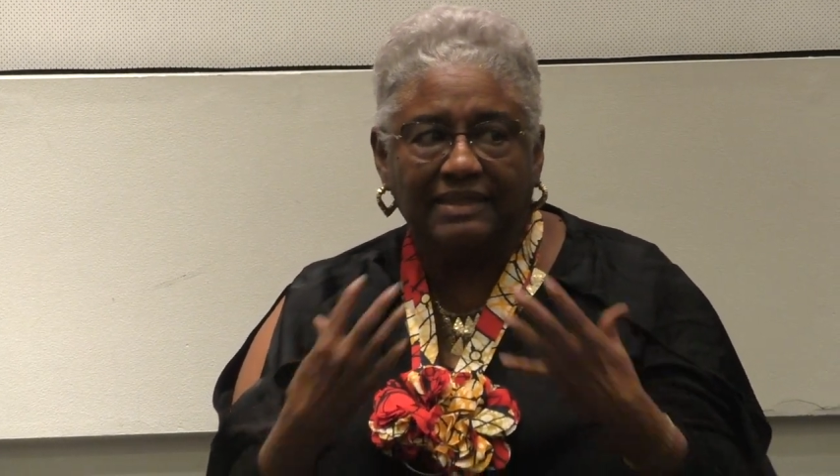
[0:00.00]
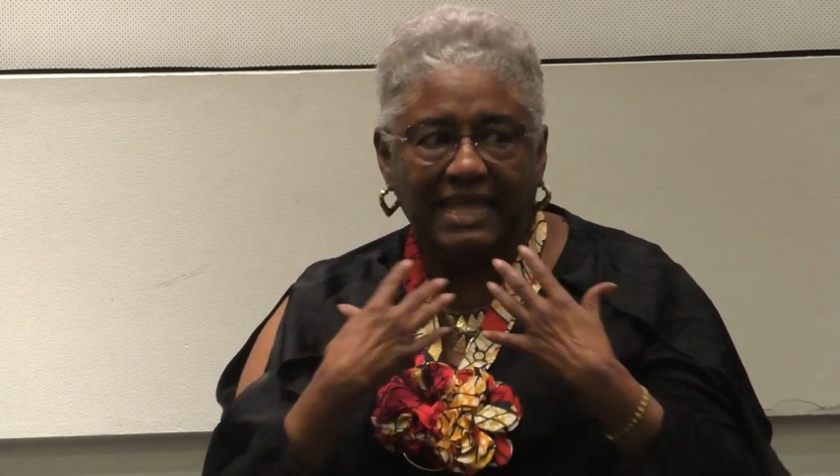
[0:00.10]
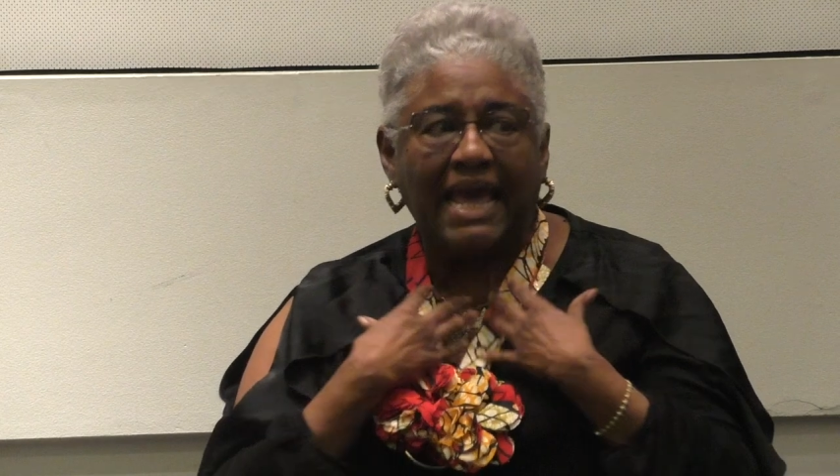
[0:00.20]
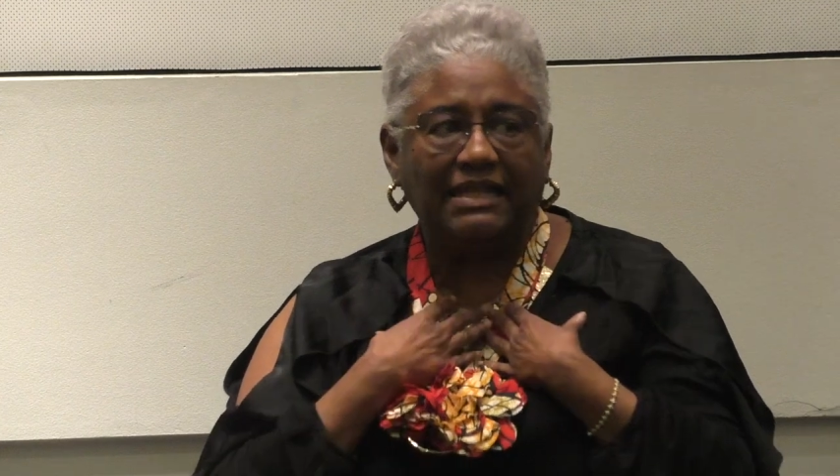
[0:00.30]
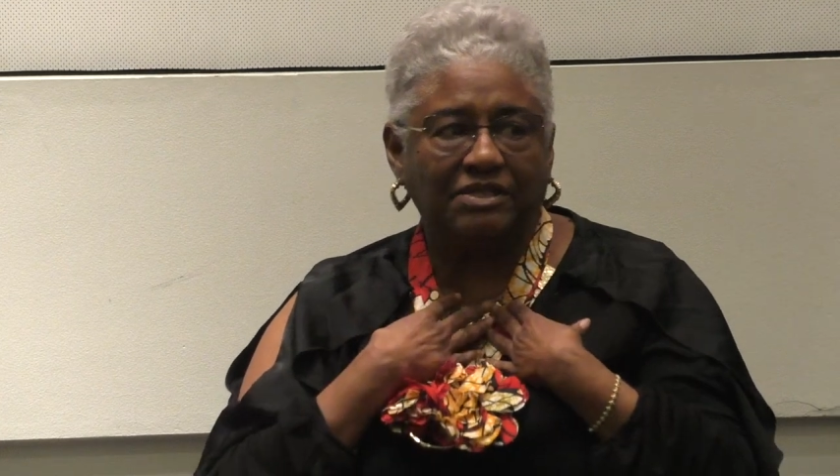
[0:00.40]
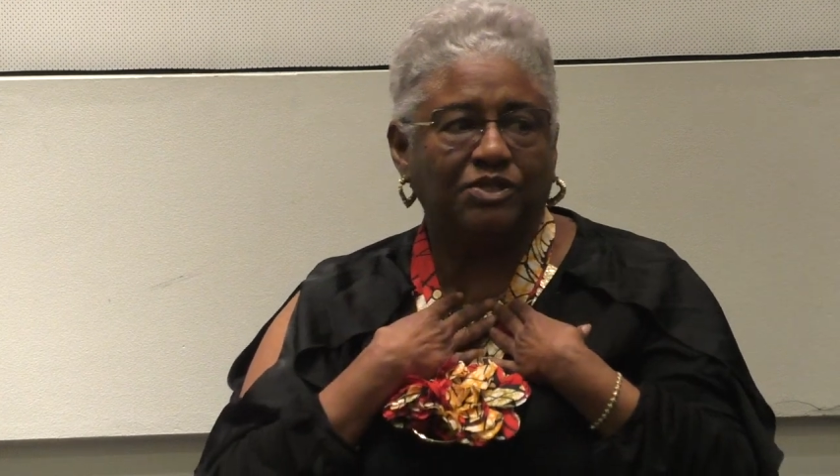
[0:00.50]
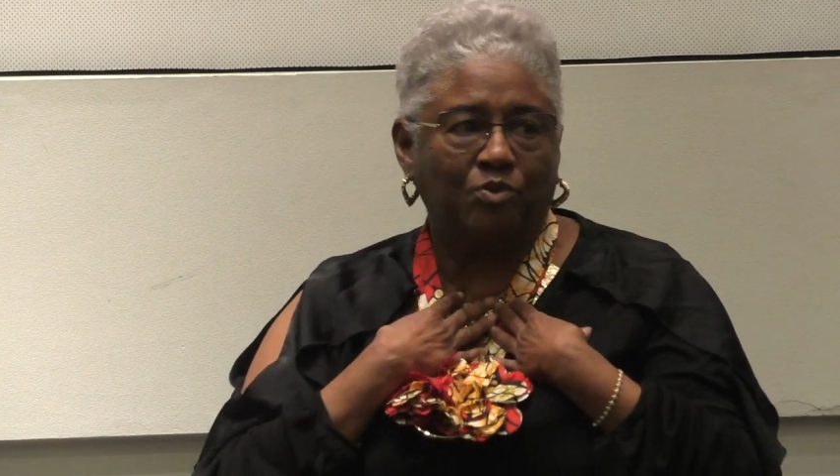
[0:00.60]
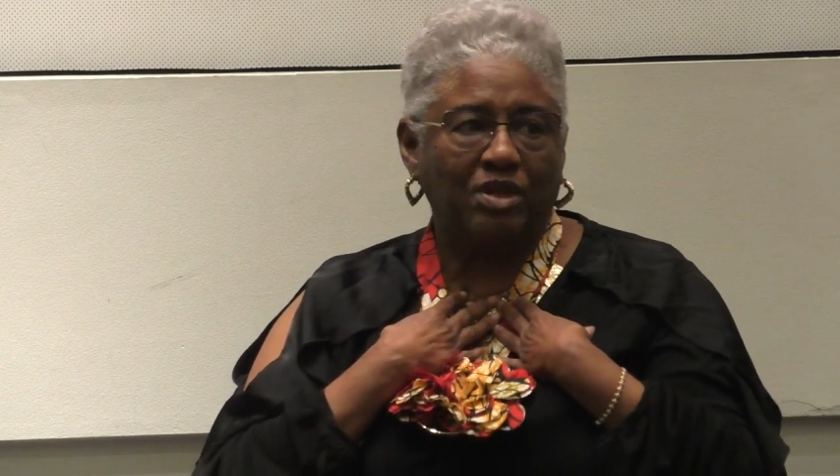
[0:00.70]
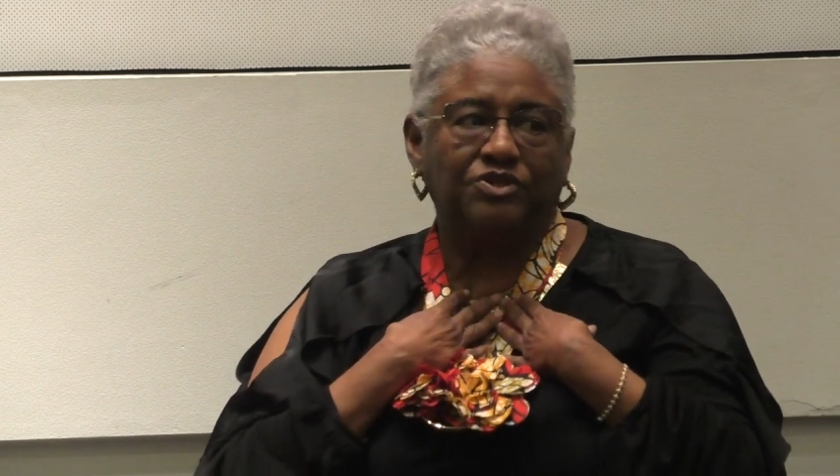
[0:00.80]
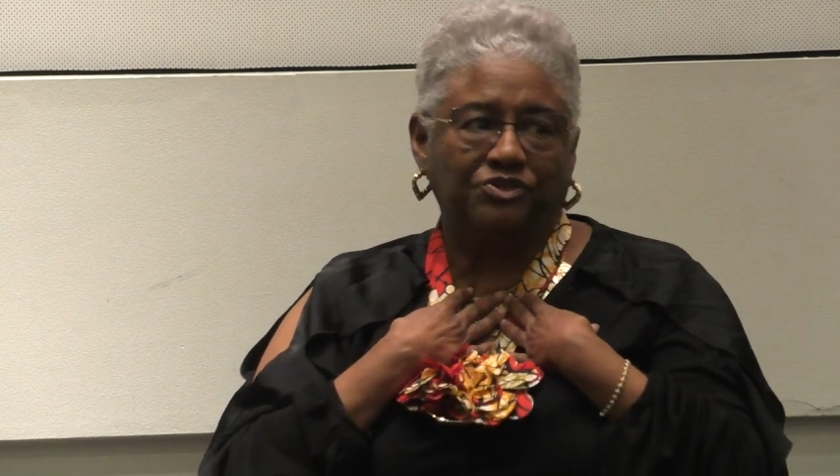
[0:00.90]
That's
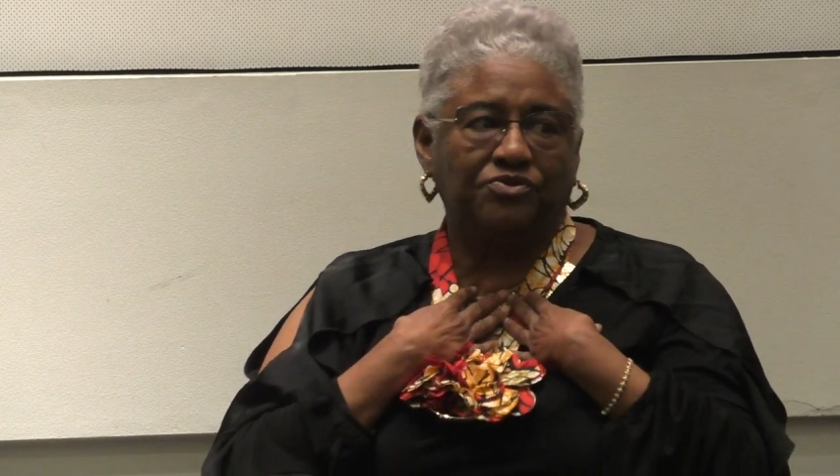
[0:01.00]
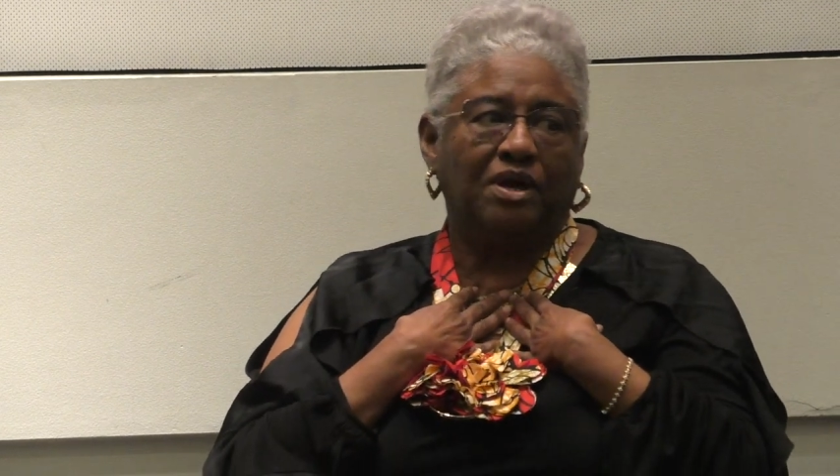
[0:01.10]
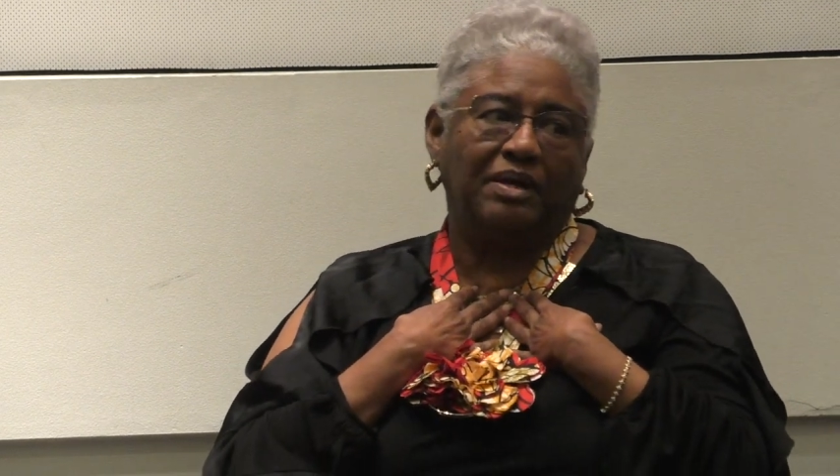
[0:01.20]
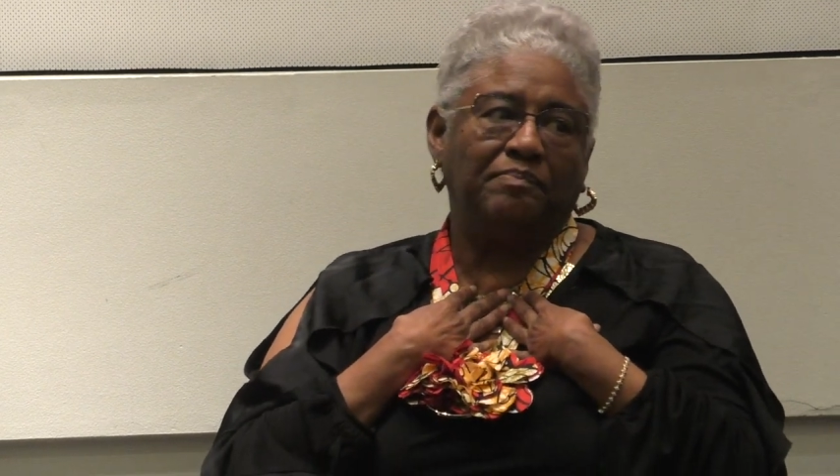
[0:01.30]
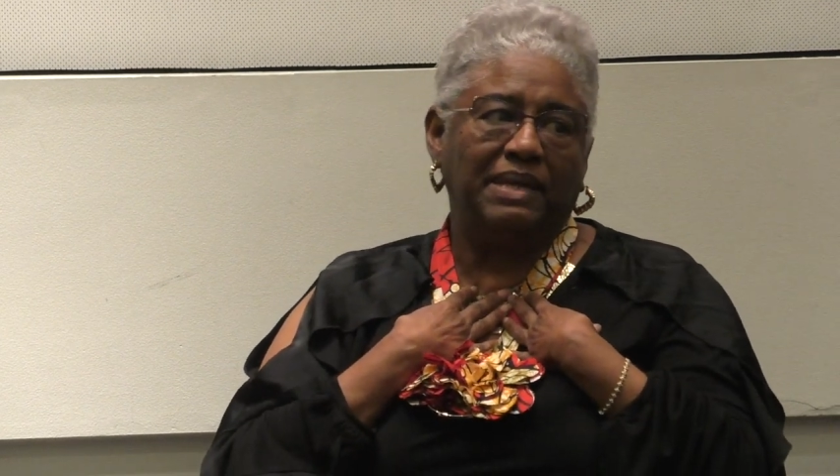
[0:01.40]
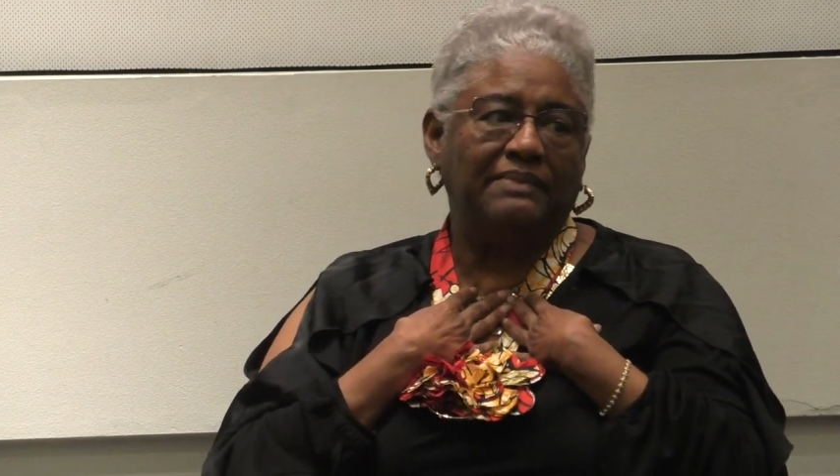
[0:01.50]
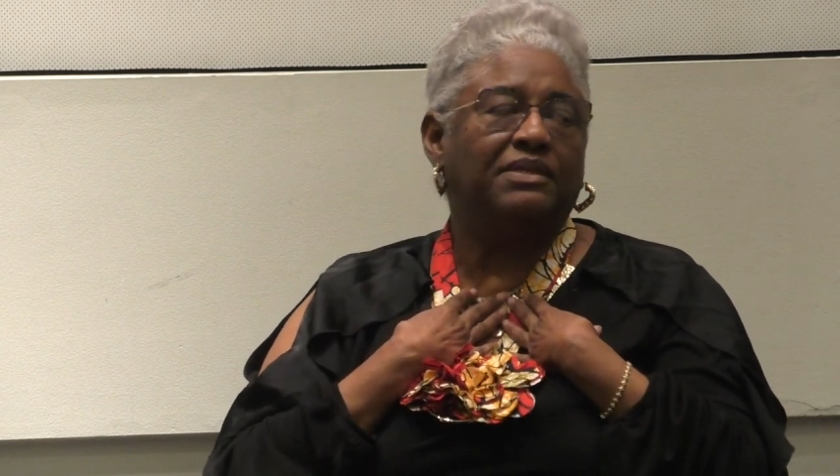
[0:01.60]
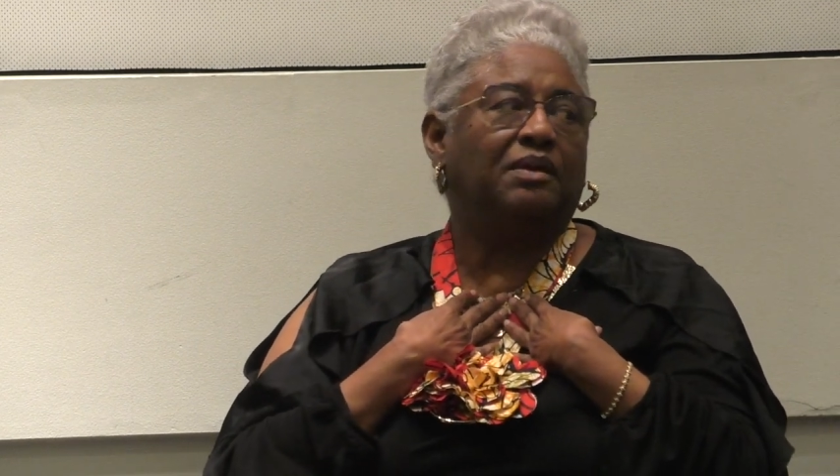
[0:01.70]
what struck me,